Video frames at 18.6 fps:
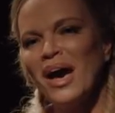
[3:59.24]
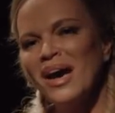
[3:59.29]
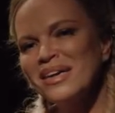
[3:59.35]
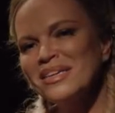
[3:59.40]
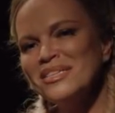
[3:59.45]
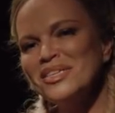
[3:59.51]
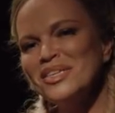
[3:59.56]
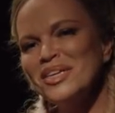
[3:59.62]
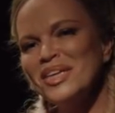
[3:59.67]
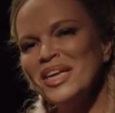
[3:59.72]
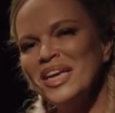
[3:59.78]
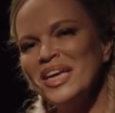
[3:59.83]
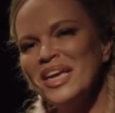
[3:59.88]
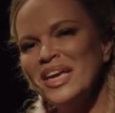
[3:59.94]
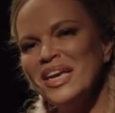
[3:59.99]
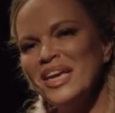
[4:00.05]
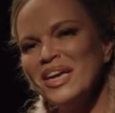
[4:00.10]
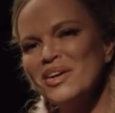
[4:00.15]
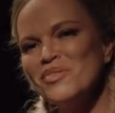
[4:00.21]

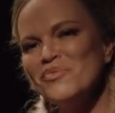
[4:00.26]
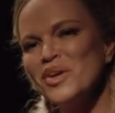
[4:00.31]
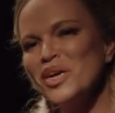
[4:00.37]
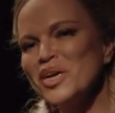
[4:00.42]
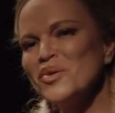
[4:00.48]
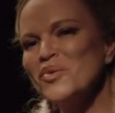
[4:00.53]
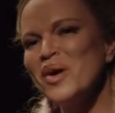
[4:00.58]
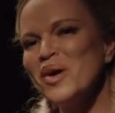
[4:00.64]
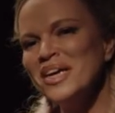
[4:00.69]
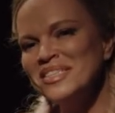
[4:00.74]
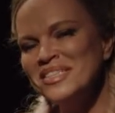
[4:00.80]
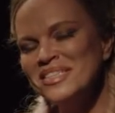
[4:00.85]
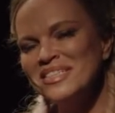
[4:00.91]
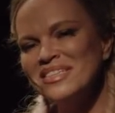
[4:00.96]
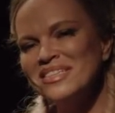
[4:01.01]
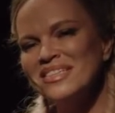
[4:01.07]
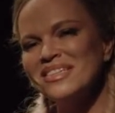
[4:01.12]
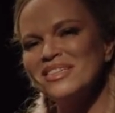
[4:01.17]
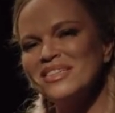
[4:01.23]
actually
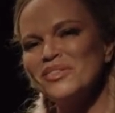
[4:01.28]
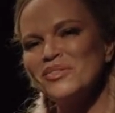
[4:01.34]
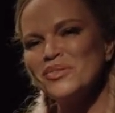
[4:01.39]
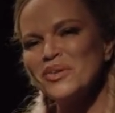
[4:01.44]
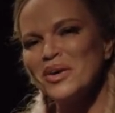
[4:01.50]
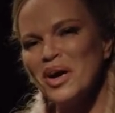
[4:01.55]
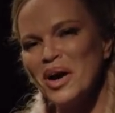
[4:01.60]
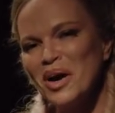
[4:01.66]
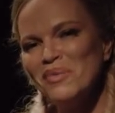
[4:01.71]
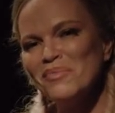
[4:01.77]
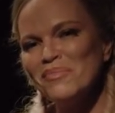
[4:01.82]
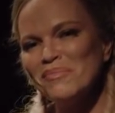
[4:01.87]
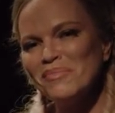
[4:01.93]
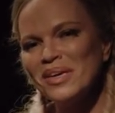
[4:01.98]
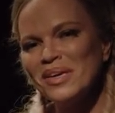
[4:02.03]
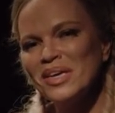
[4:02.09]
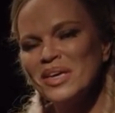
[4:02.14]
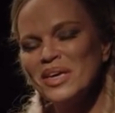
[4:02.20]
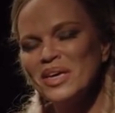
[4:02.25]
requested to
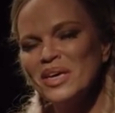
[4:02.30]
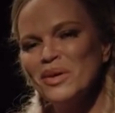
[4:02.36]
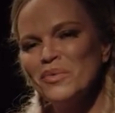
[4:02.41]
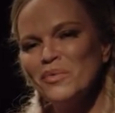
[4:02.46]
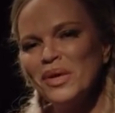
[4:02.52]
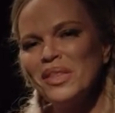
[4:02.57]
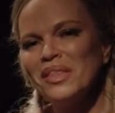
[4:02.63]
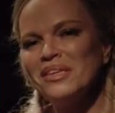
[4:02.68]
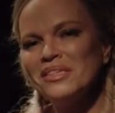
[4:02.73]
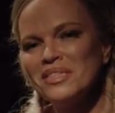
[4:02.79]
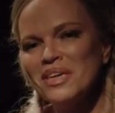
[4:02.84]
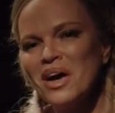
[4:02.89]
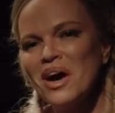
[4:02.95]
come with his